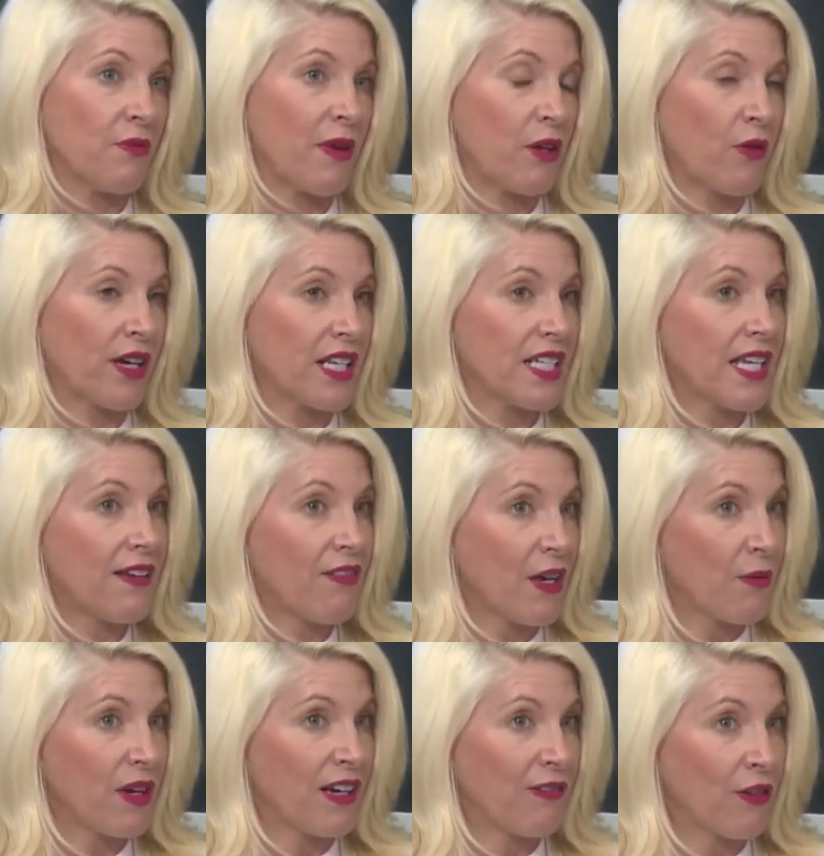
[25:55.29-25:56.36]
You may want to save
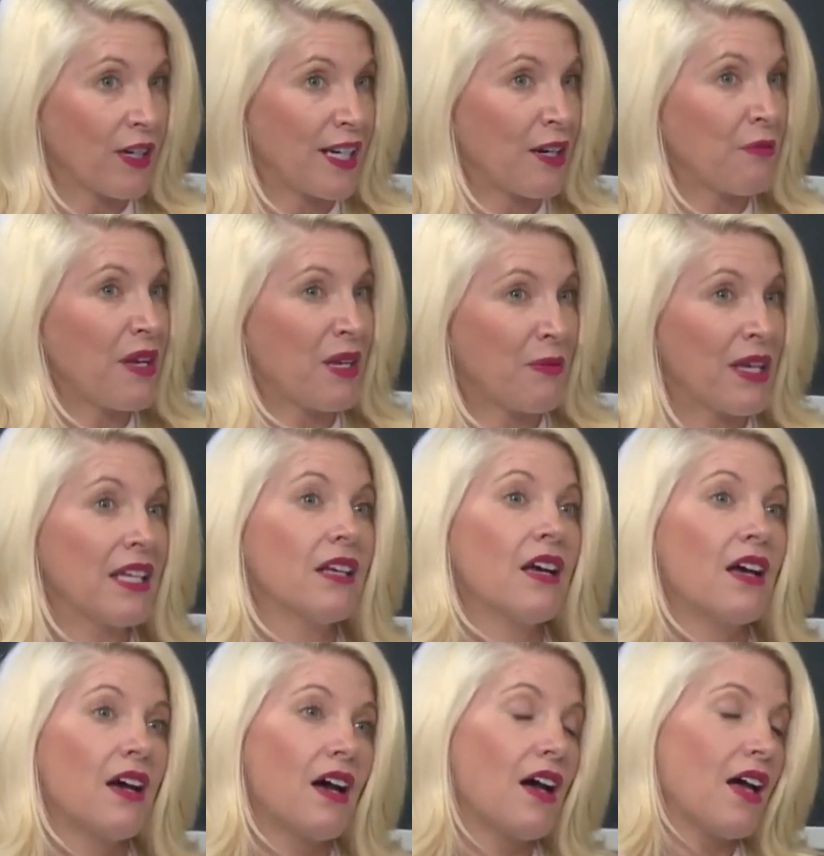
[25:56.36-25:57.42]
that money for a down payment
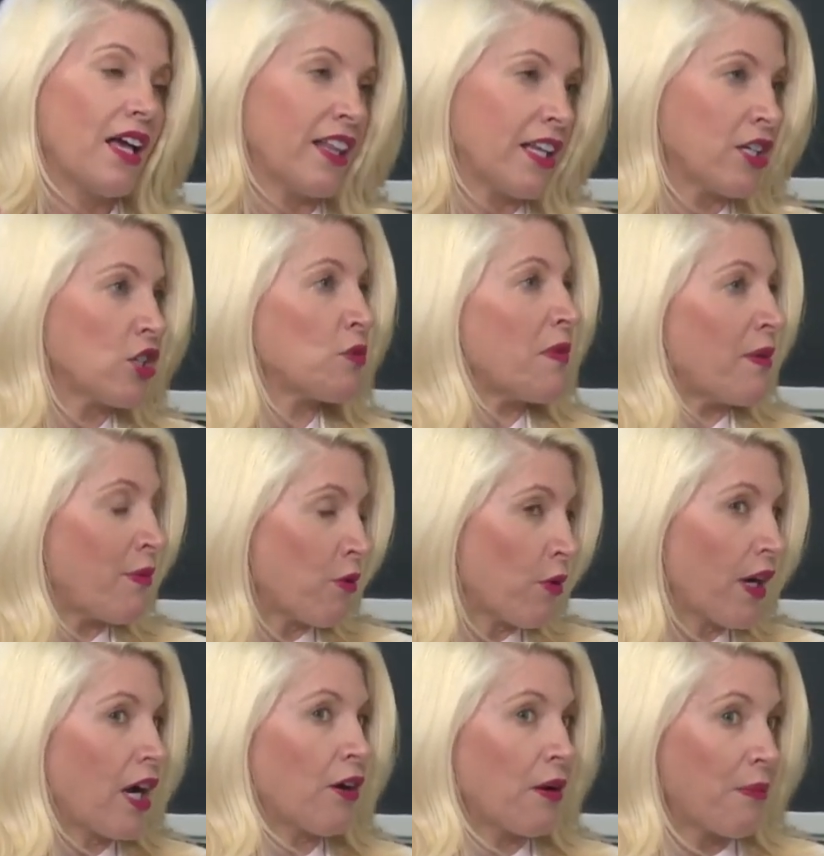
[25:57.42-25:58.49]
and then just maybe
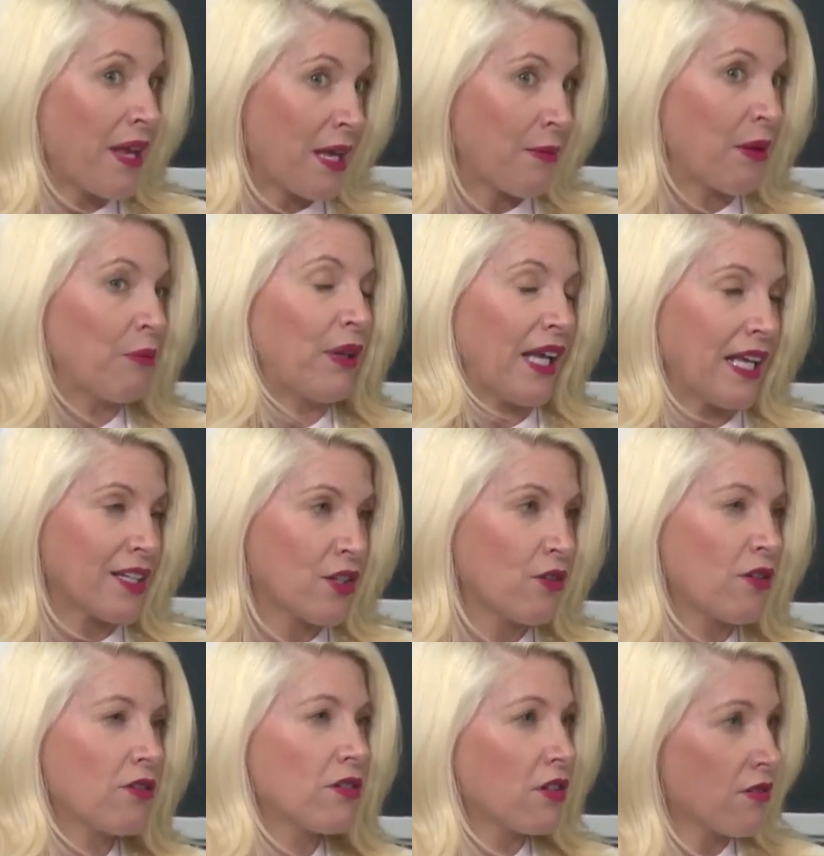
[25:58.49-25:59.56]
work out a payment plan. So
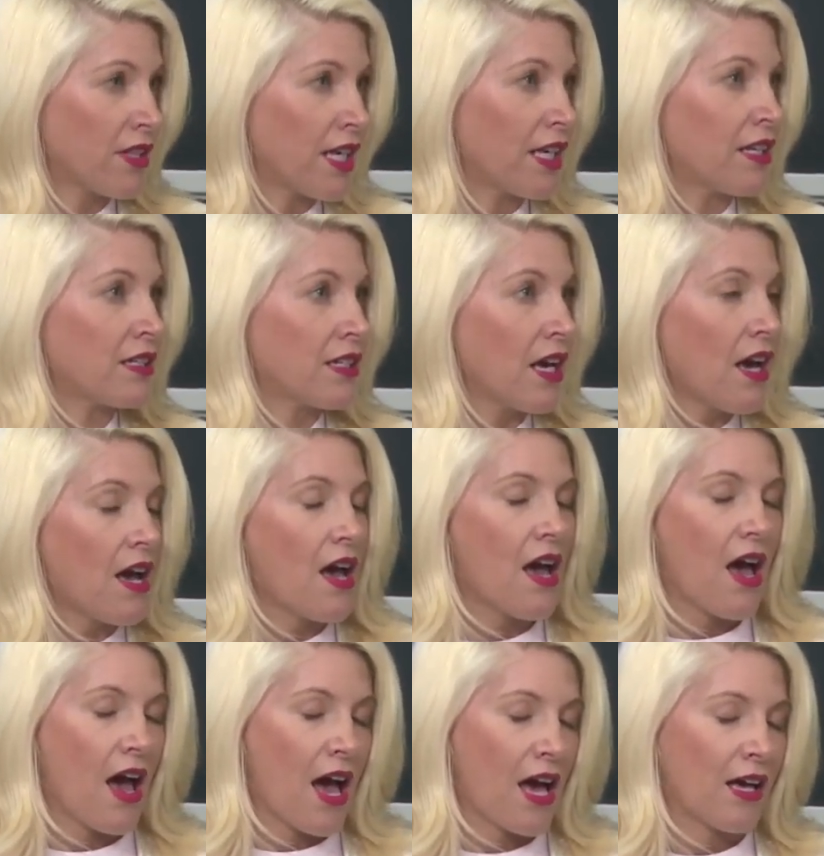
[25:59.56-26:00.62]
those are things
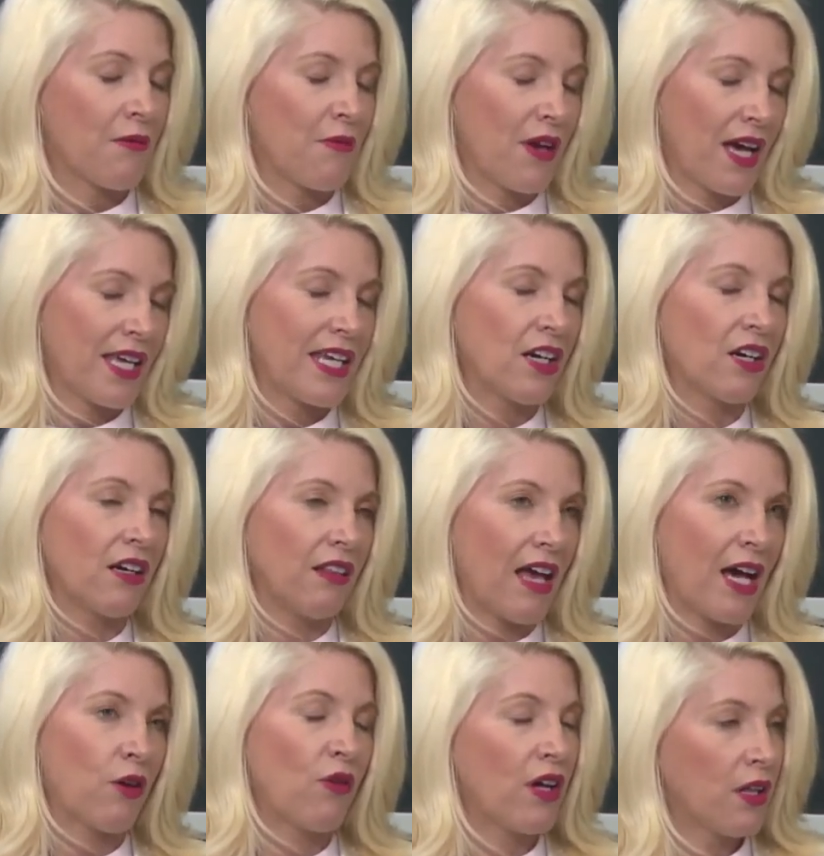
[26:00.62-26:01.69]
uh, I hear a
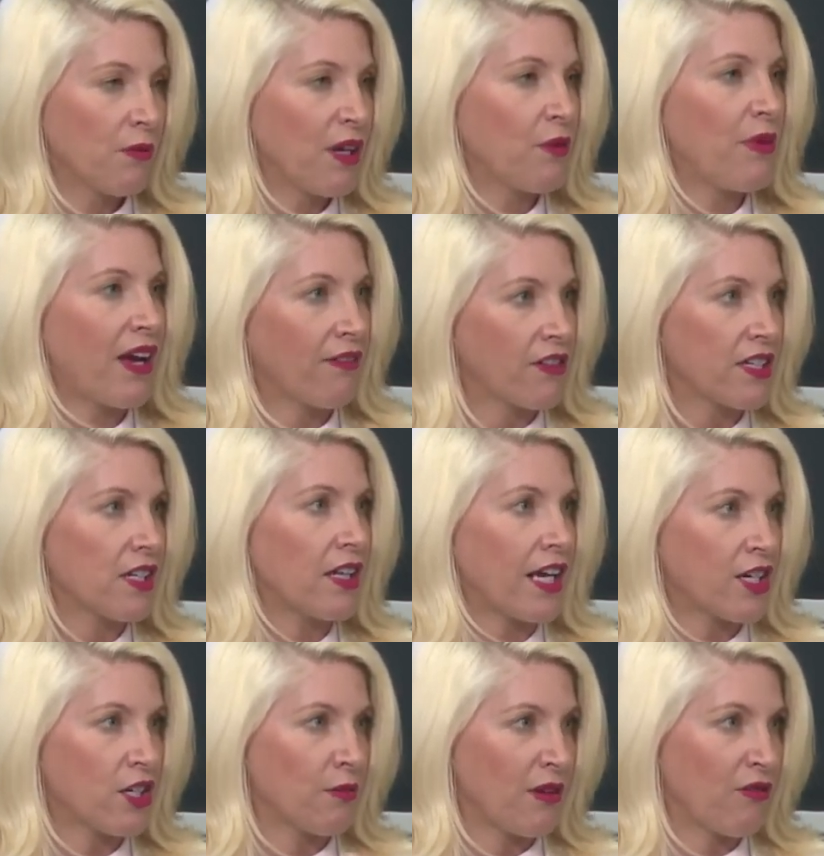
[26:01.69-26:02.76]
lot. Well, I'm going to pay off this
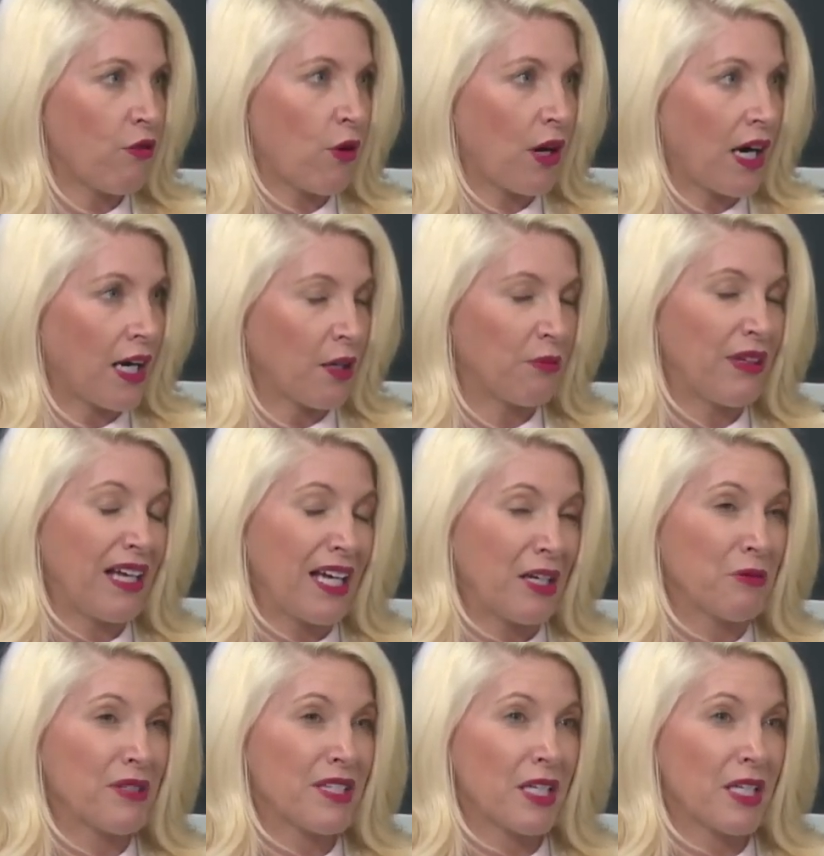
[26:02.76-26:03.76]
collection before I apply. Well,